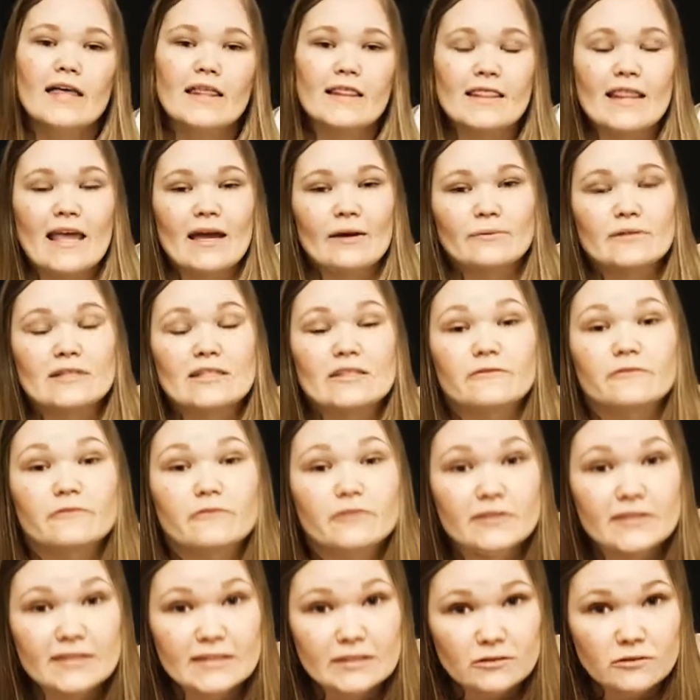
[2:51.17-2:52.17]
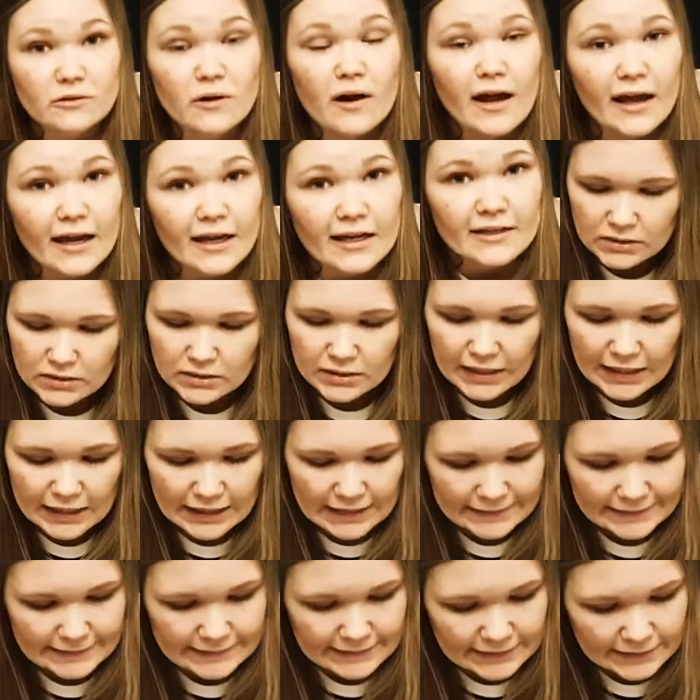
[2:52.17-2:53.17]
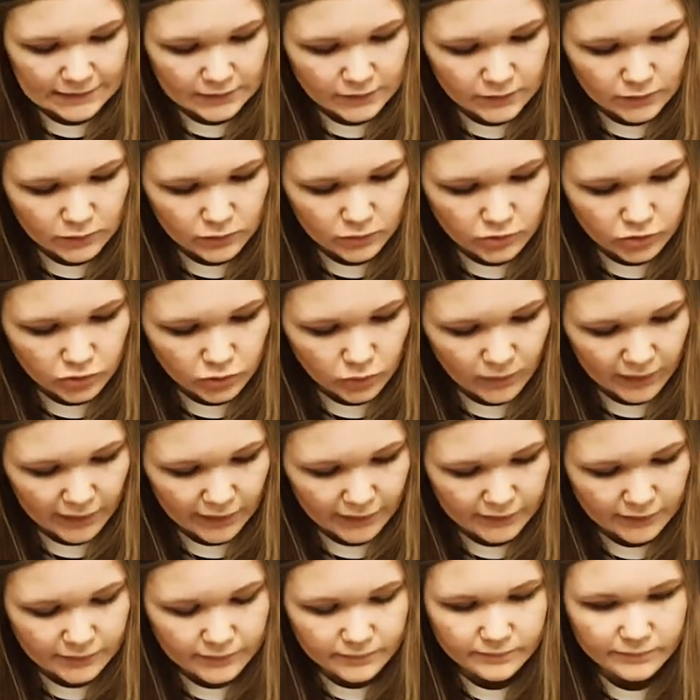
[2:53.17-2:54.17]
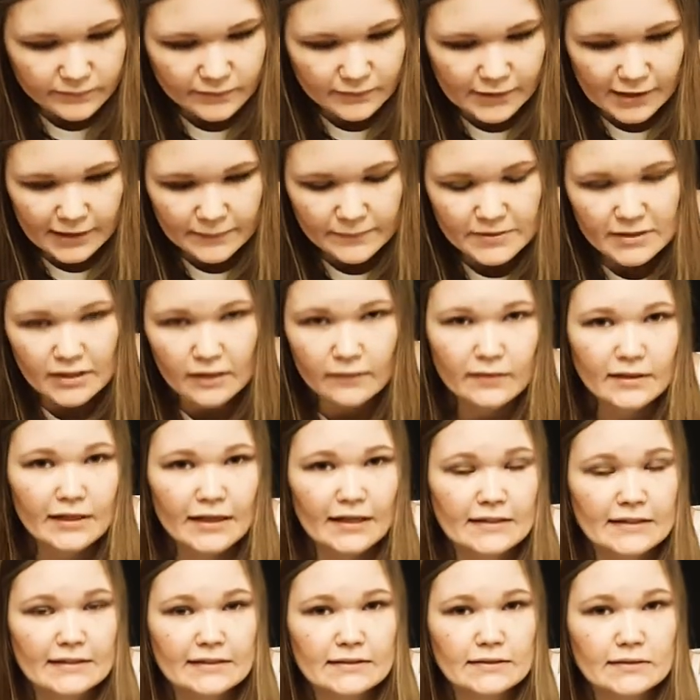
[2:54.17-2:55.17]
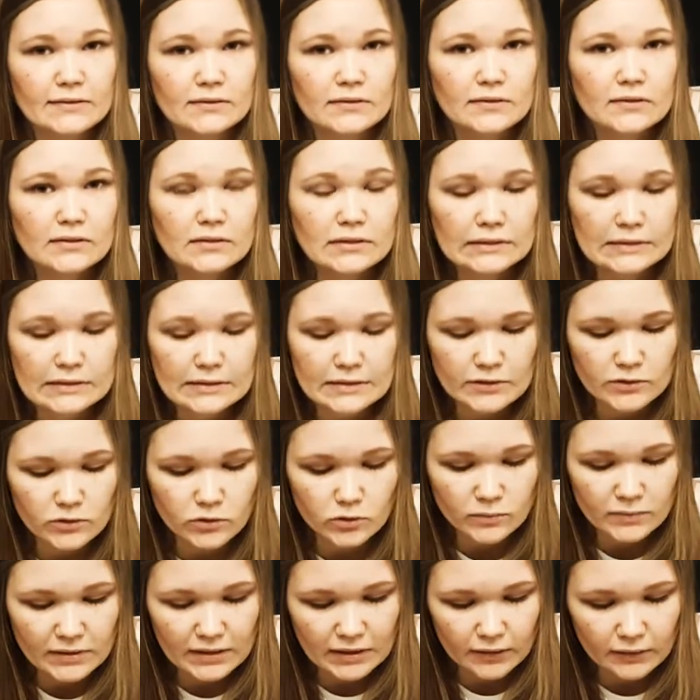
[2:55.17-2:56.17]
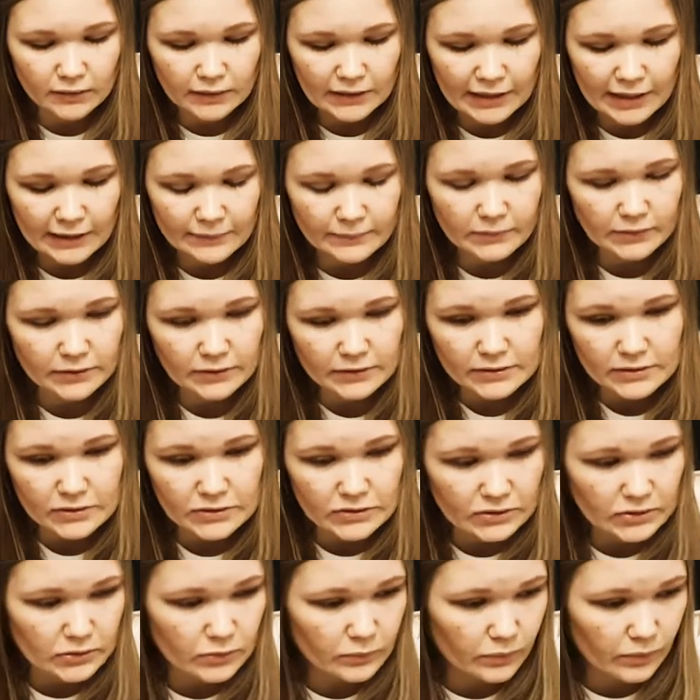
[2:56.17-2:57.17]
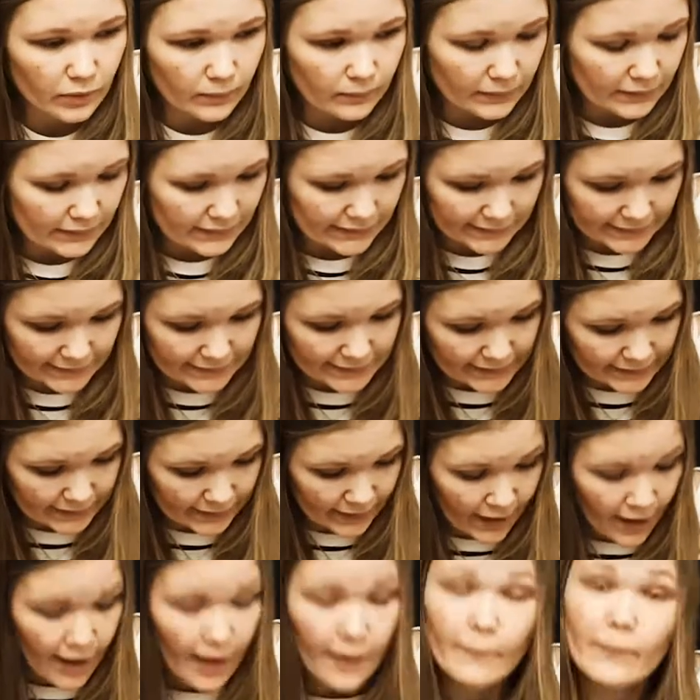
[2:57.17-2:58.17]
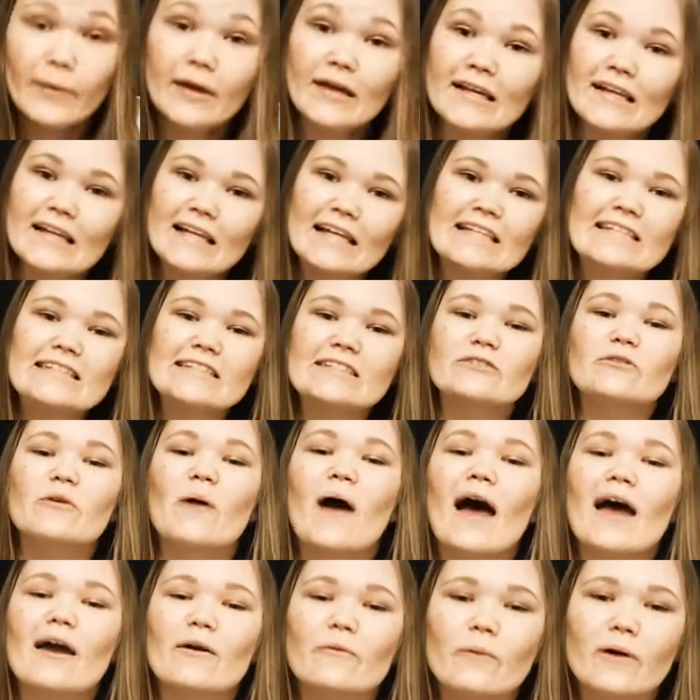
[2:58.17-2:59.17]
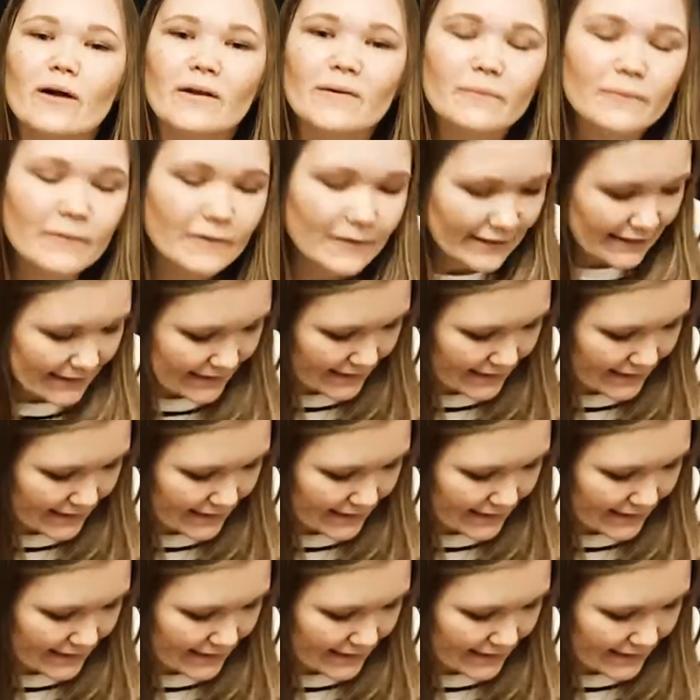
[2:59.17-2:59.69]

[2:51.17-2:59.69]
That was the 1st try and it didn't do too well. And I'm sorry that I didn't zoom in on that because you probably didn't see. But let's try one more